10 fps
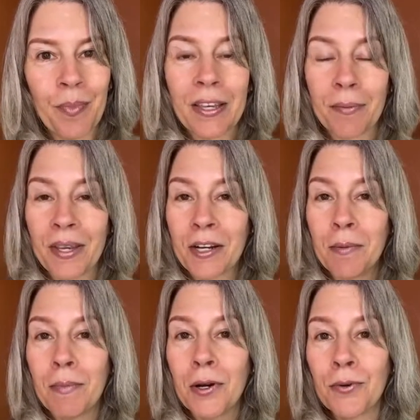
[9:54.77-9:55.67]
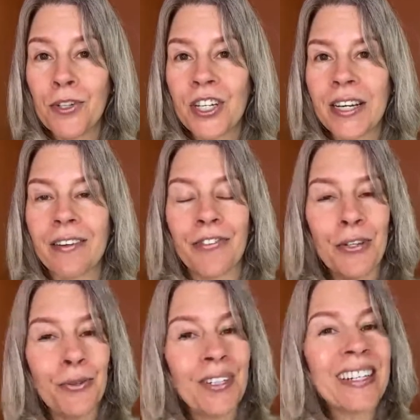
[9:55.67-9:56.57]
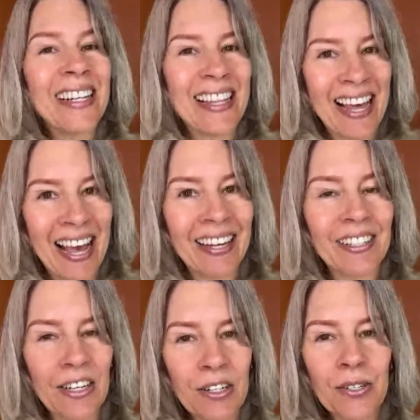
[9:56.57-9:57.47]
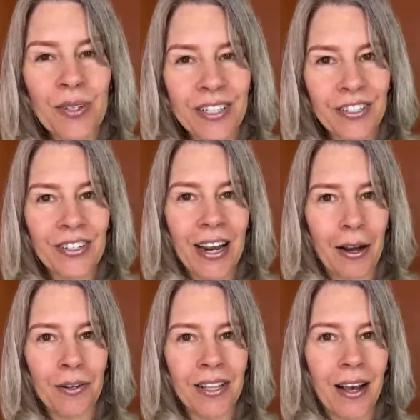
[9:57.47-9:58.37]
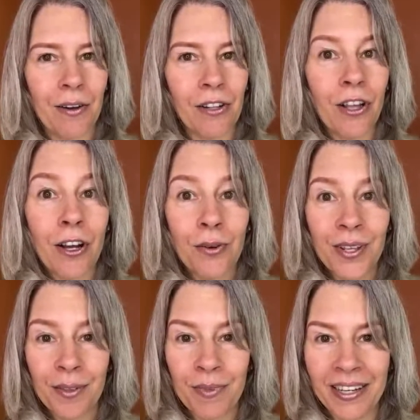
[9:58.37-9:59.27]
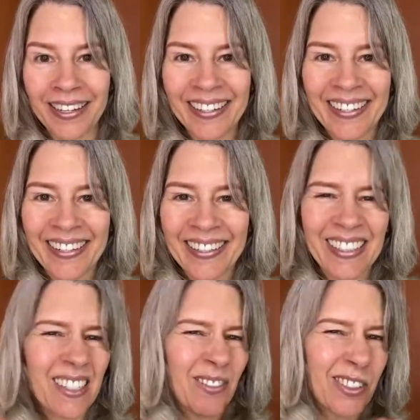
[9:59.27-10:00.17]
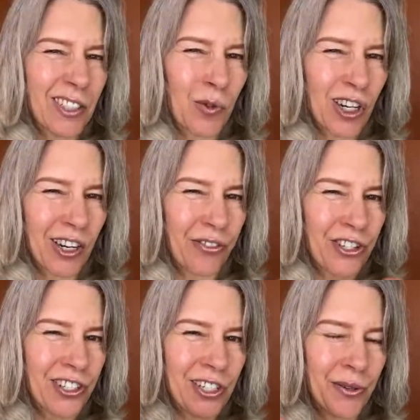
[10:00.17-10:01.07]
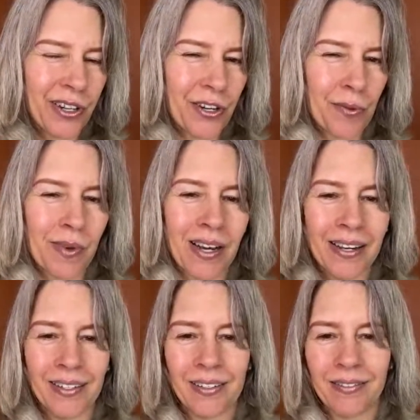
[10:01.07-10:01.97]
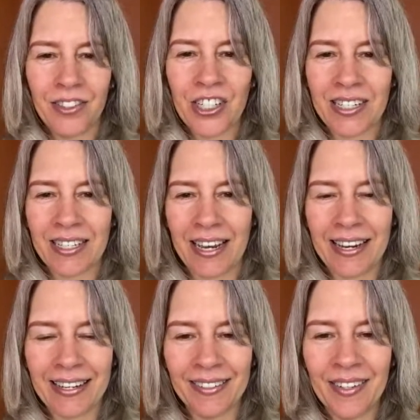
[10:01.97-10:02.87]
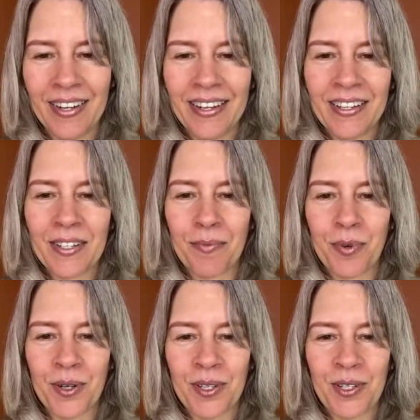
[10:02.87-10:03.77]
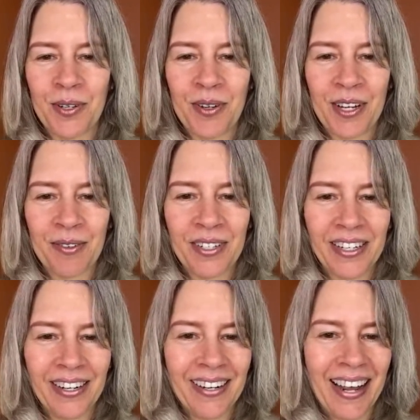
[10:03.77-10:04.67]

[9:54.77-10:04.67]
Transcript: Give me an emoji if you did that tongue twister out loud along with me. Doesn't really work if you just do it in your mind. Just saying. Support Studio did it.